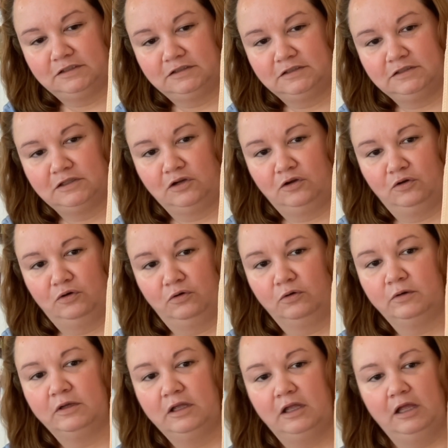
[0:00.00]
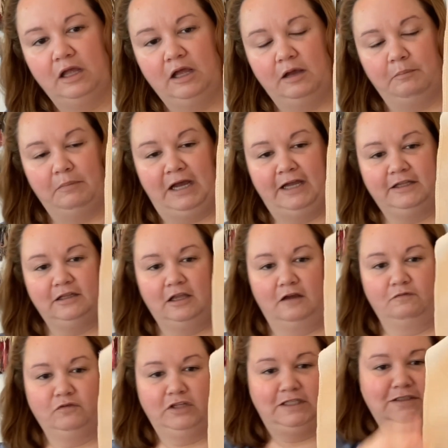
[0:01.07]
So my
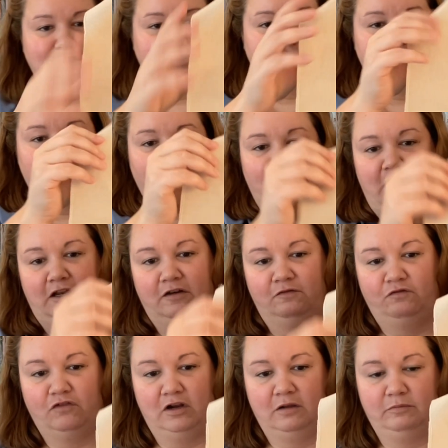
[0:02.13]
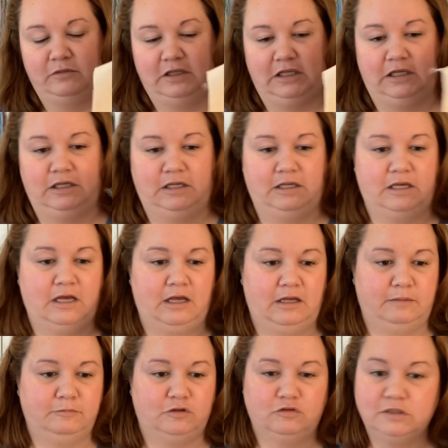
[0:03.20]
lovely stitchy friend from the
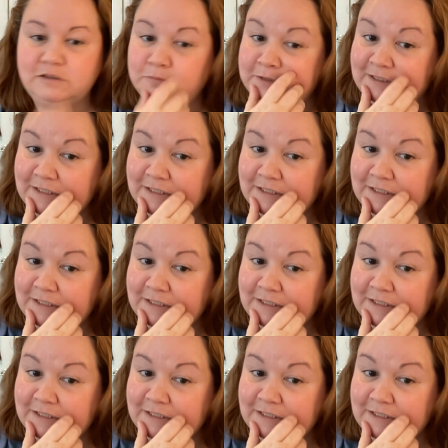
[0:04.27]
Christmas